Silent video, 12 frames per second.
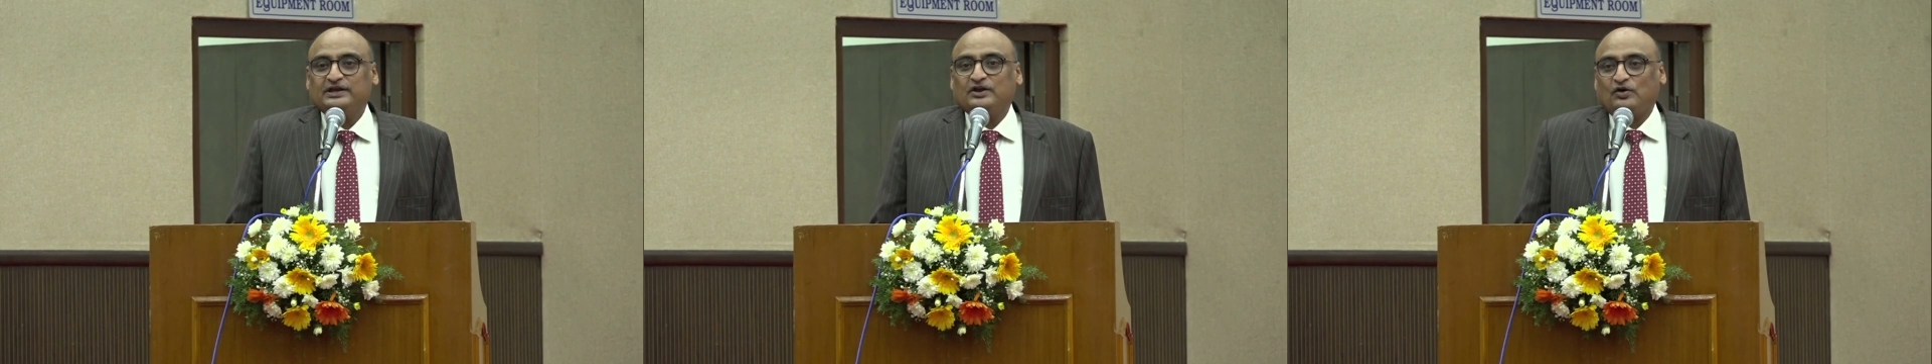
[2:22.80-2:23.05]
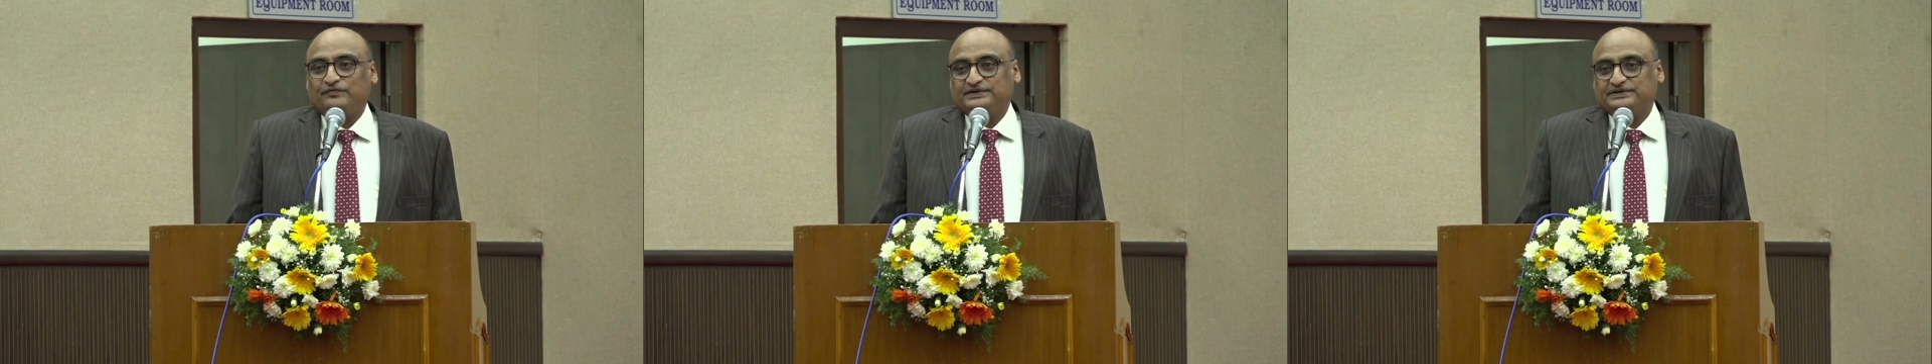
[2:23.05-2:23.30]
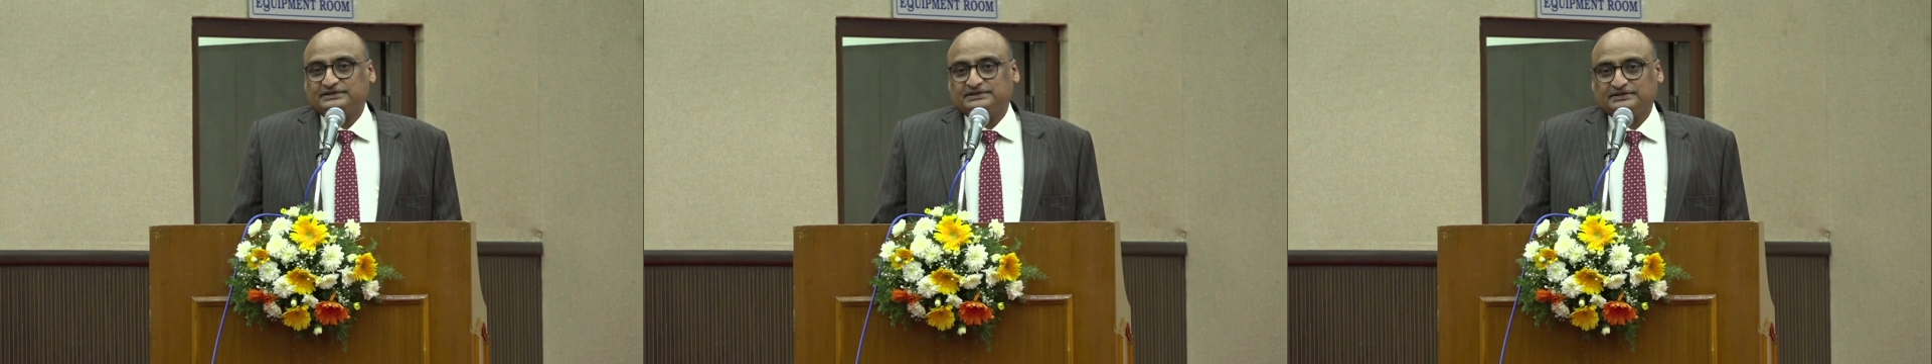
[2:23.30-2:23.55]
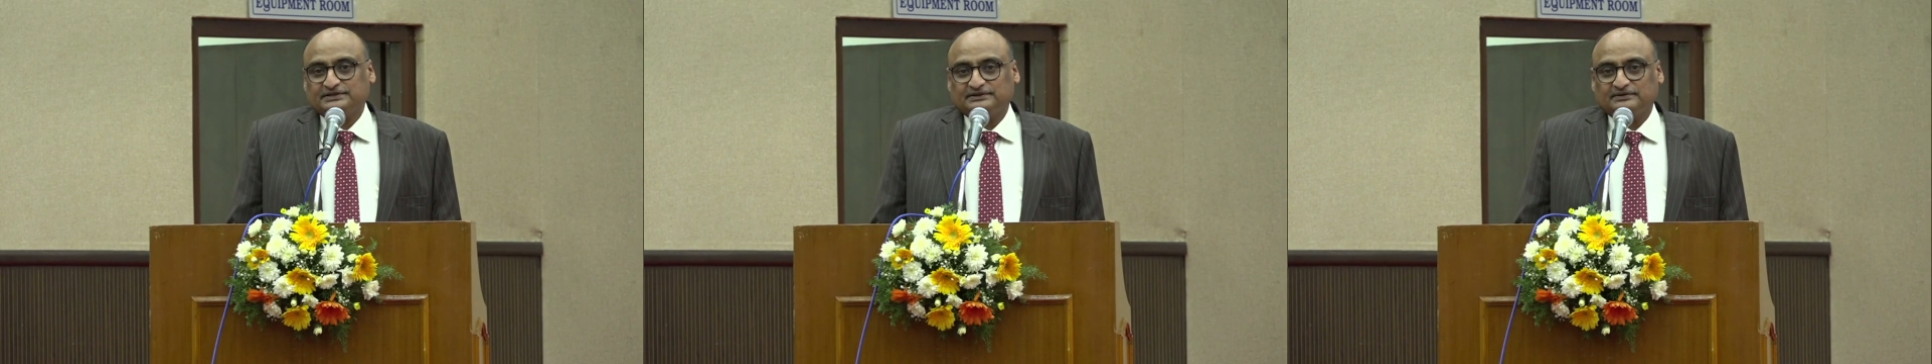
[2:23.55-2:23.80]
an office.
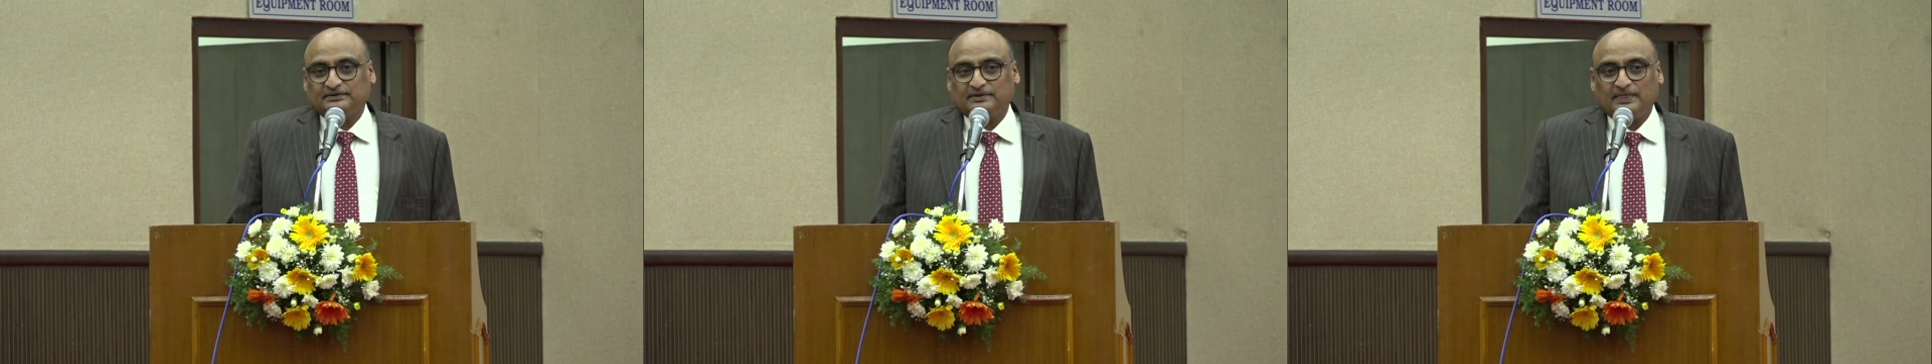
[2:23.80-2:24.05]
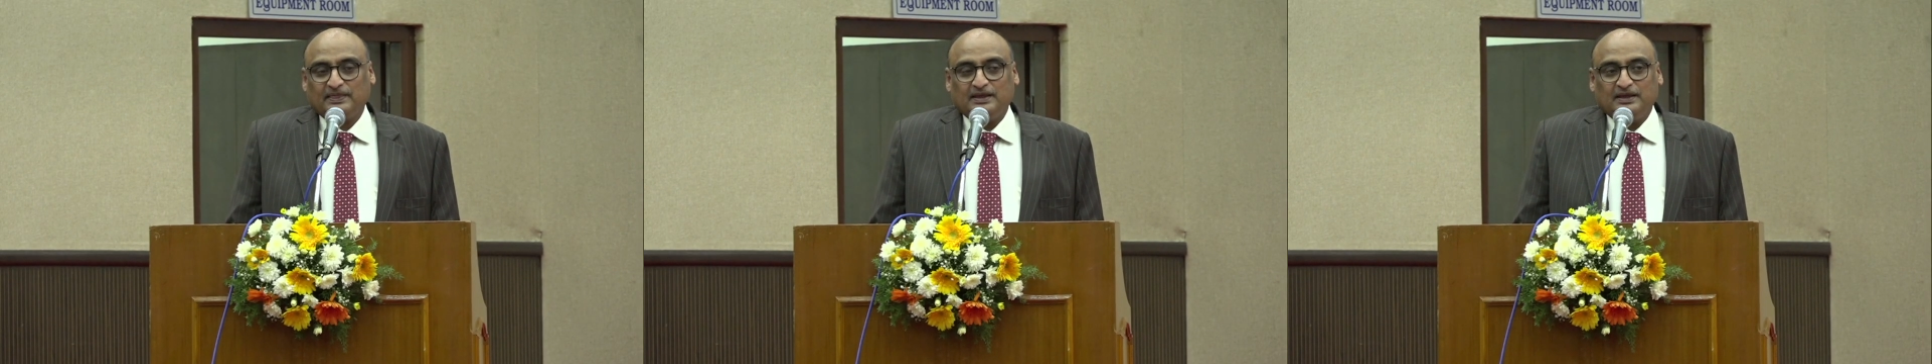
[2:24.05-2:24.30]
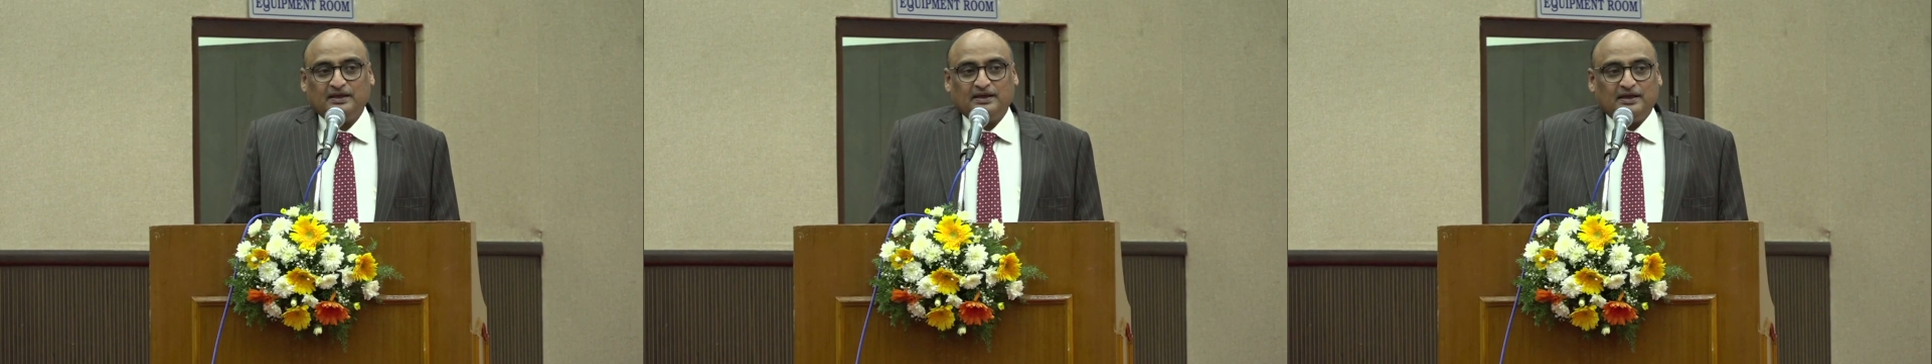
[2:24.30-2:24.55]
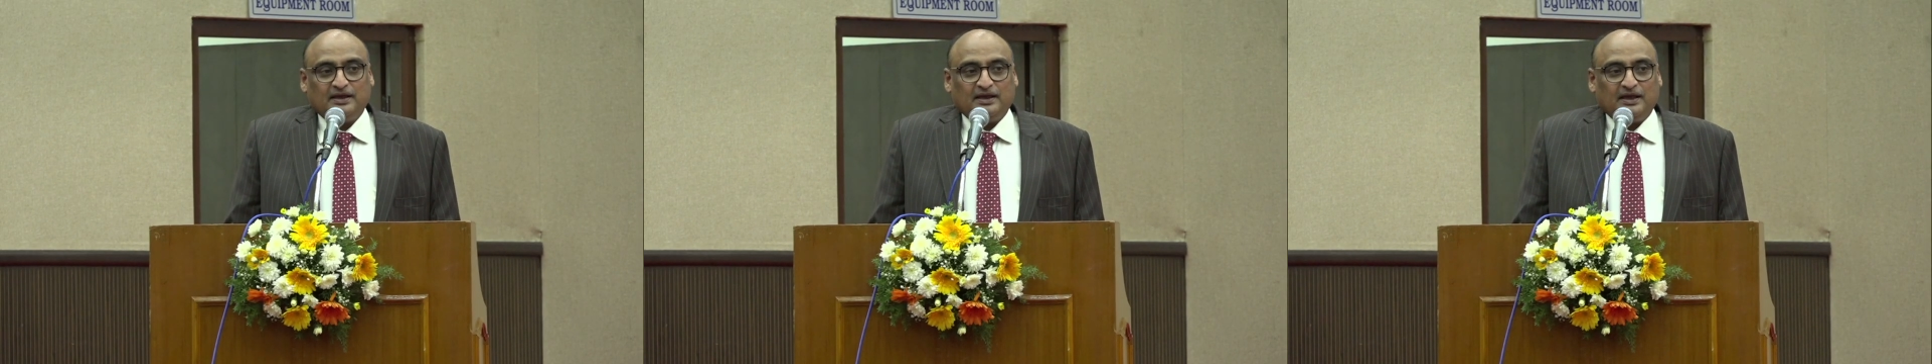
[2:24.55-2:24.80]

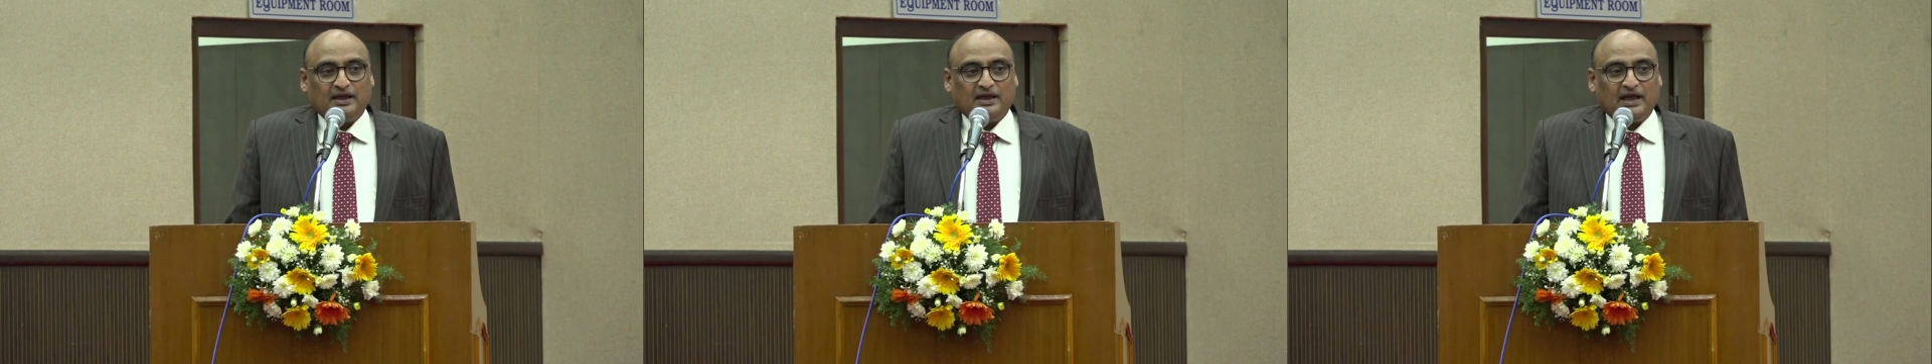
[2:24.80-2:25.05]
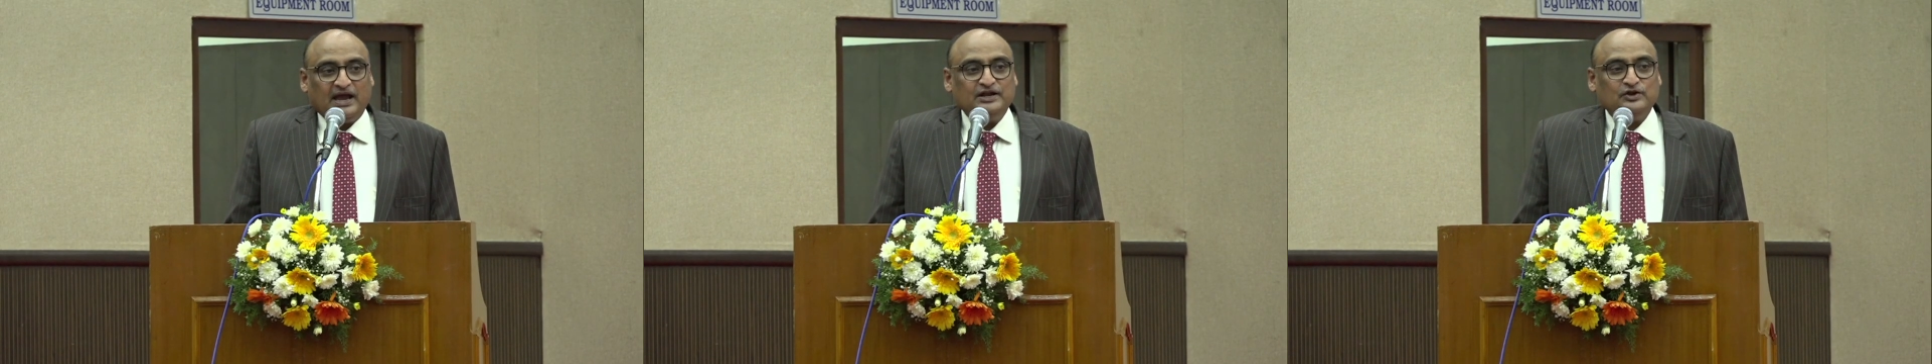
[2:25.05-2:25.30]
And